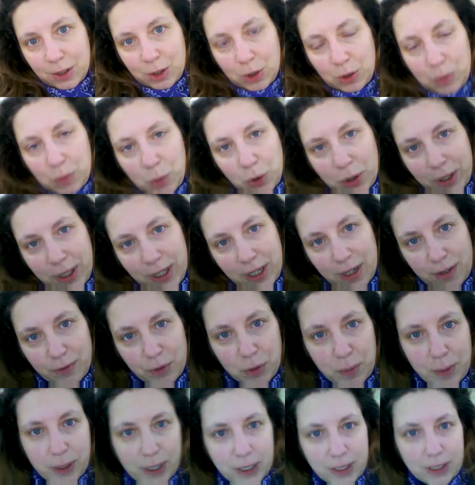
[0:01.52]
Good morning,
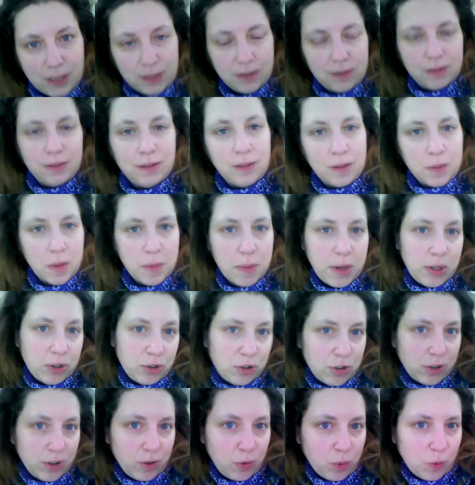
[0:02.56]
everybody. Let me make
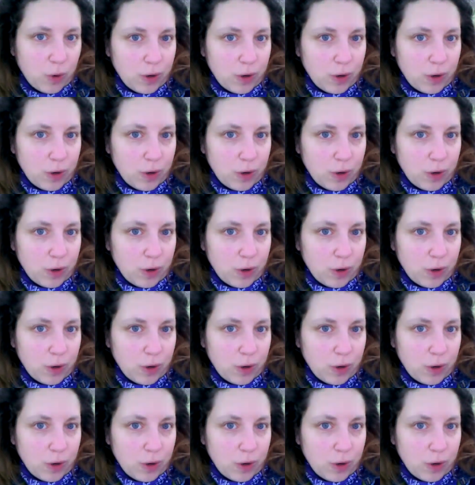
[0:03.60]
sure it's